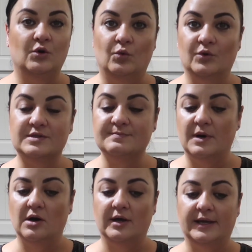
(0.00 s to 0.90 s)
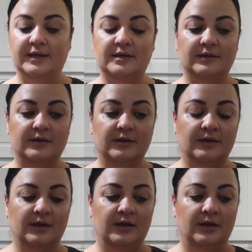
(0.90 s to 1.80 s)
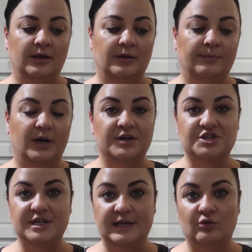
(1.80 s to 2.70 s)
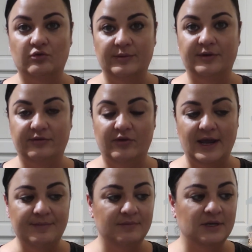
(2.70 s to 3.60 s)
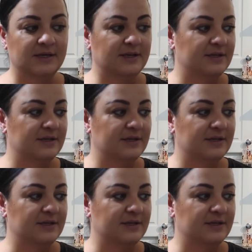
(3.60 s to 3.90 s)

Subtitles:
was my punch needle gripper frame.